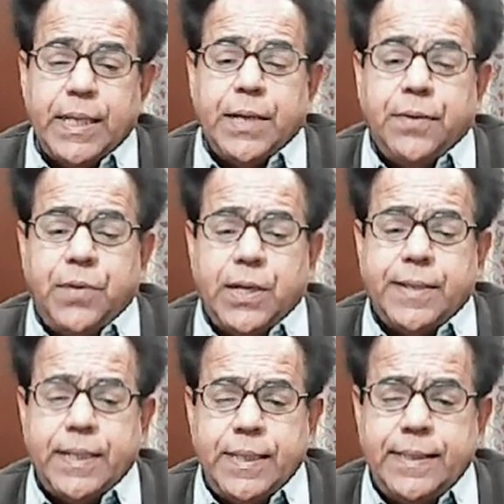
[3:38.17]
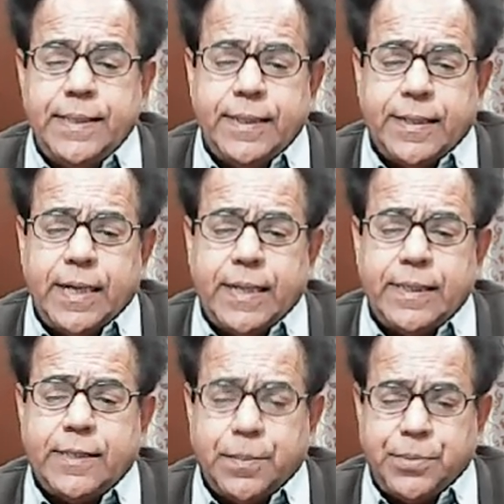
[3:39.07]
where t is written as
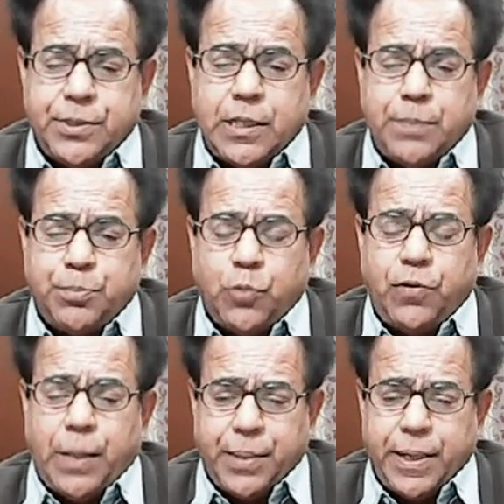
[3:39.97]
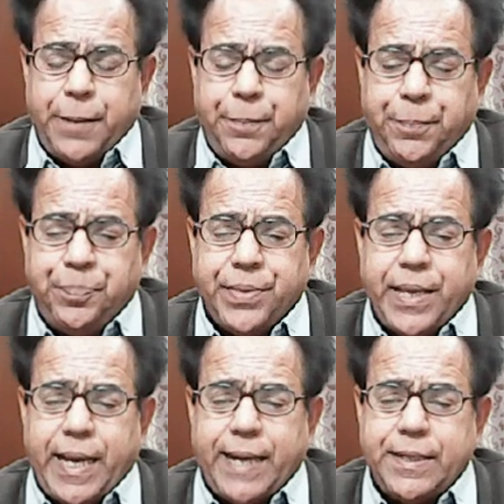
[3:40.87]
a subscript of lambda
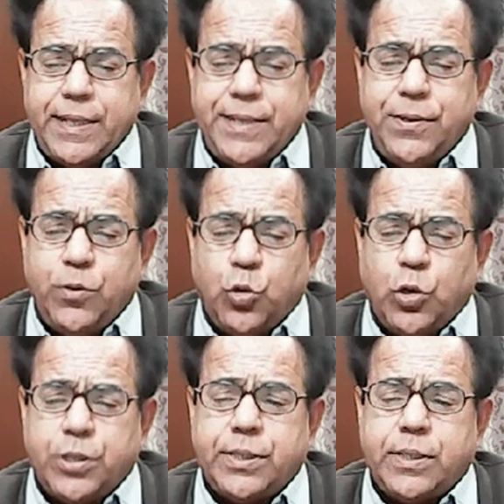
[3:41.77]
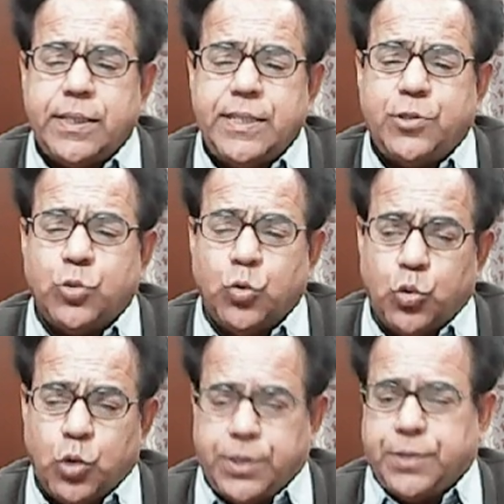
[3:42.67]
and t denotes threshold.